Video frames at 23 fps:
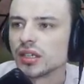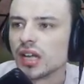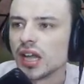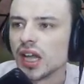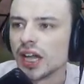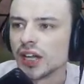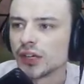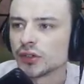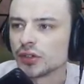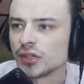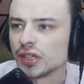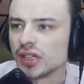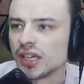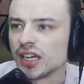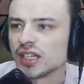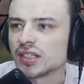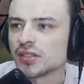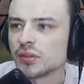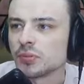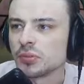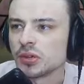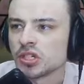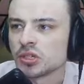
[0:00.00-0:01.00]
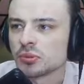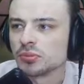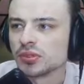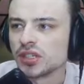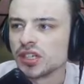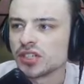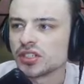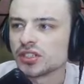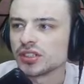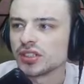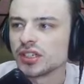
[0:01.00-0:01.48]
Entering the lands of the Bishop
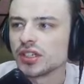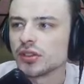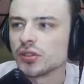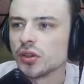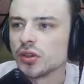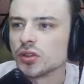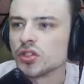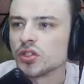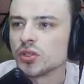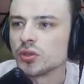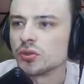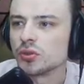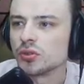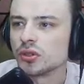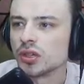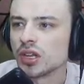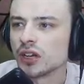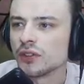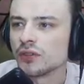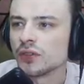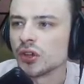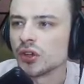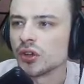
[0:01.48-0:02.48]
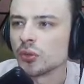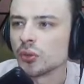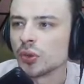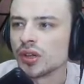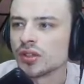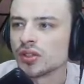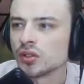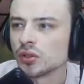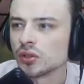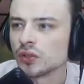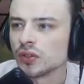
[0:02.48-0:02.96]
Leshy, those who do not follow the ways of
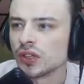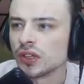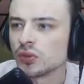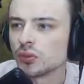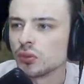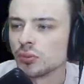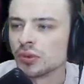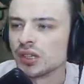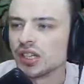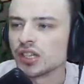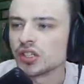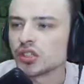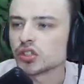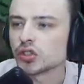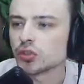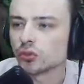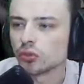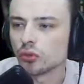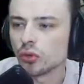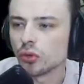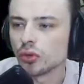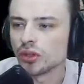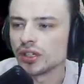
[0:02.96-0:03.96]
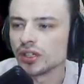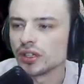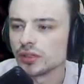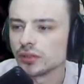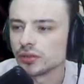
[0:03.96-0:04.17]
the old faith will be destroyed.